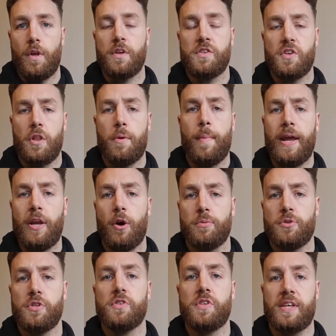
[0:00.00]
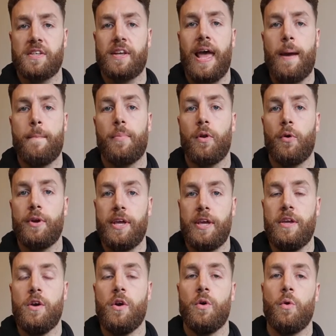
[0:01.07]
So the main options as an
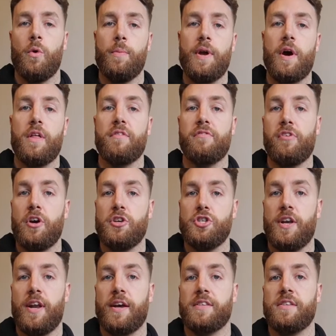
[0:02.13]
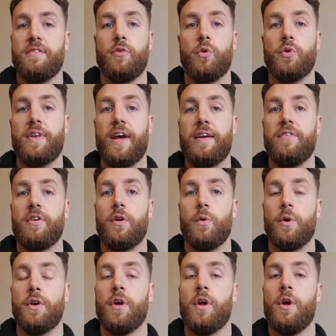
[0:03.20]
employee will be either Virgin Active or David
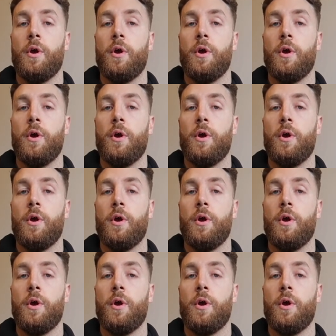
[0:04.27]
Lloyd.